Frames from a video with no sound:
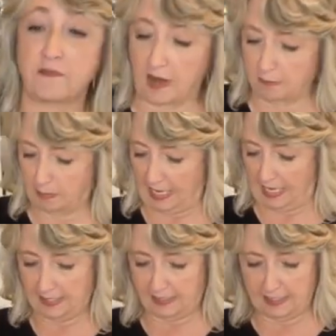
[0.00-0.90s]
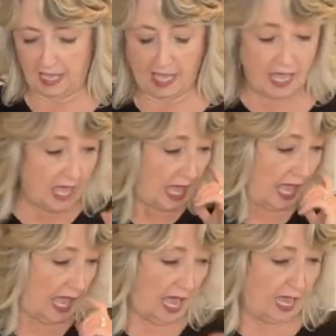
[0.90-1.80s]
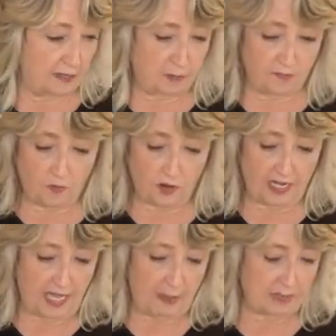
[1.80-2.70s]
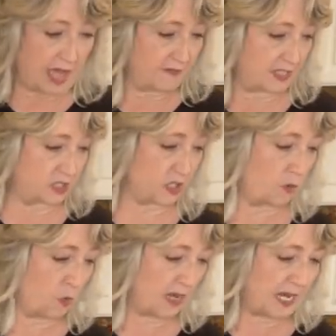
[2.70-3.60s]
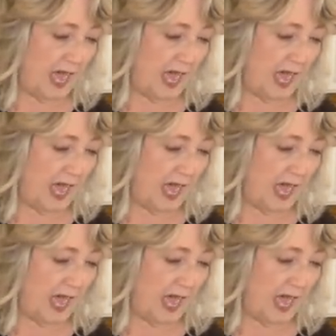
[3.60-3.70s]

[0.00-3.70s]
front piece. And before I came live, I took one